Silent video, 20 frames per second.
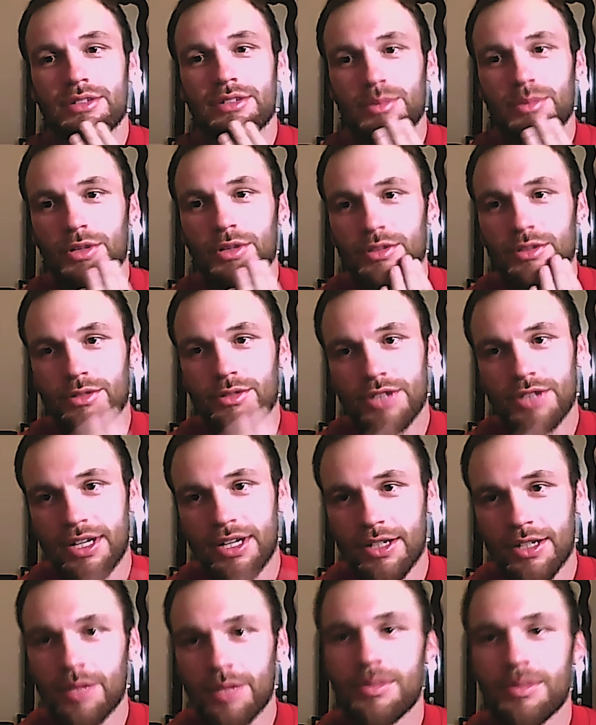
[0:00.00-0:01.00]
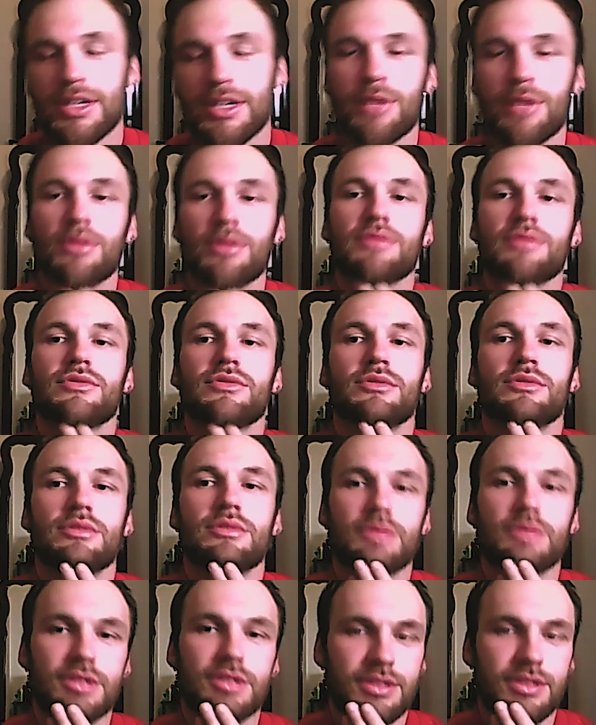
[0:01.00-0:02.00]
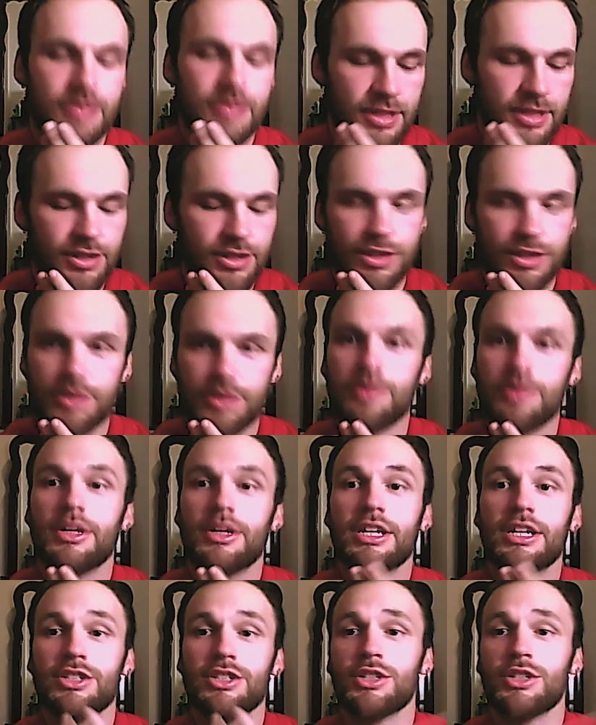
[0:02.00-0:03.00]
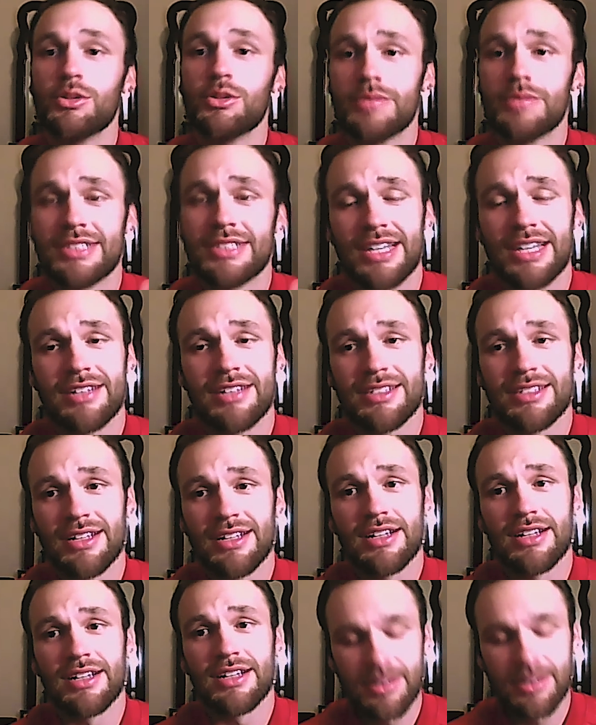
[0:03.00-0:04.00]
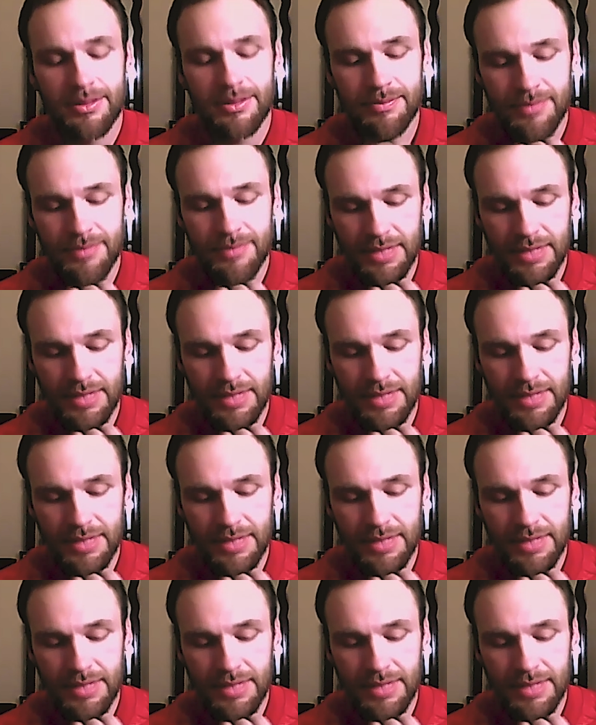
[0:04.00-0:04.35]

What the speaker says: the personal training company I work for, which is NGUmentality.com.